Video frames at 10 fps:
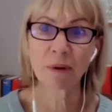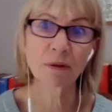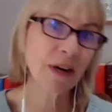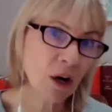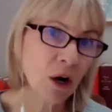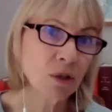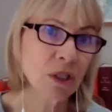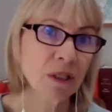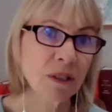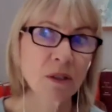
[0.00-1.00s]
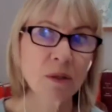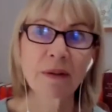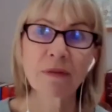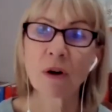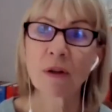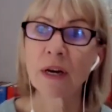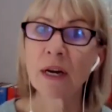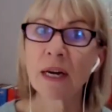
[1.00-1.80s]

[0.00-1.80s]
I was very close to my father.